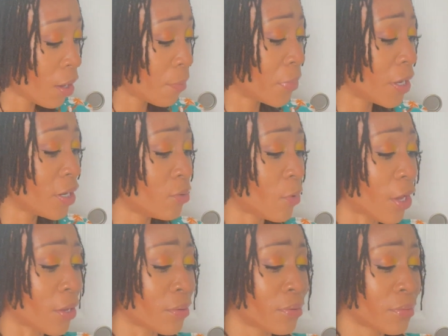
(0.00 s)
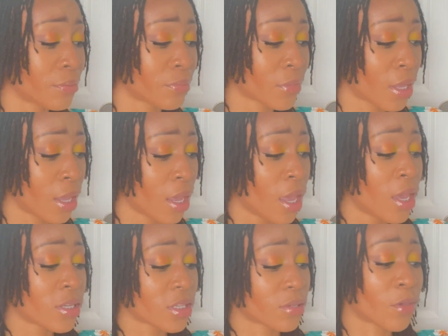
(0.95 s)
But anyway,
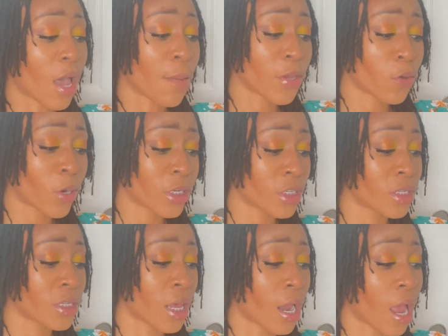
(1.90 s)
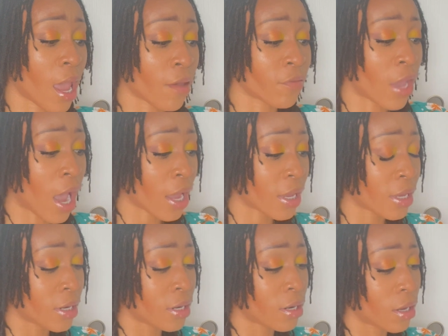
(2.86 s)
some common questions that I have
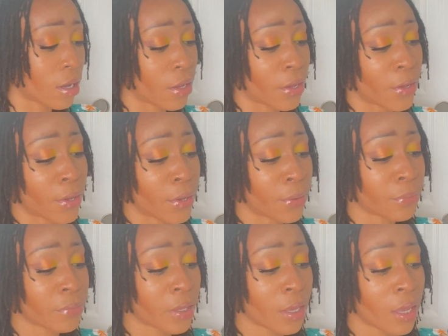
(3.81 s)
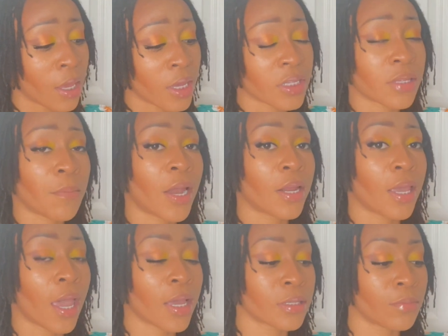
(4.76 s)
gotten. Somebody
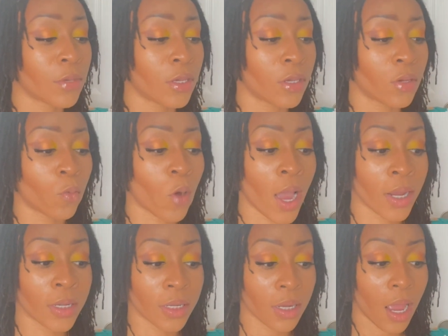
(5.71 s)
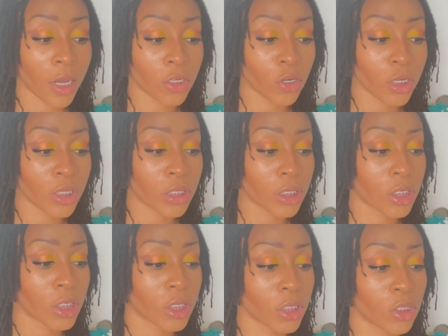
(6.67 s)
asked me, why did I
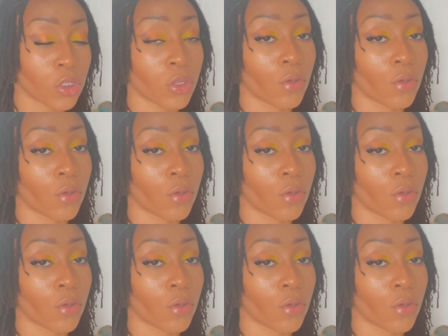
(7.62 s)
transition to the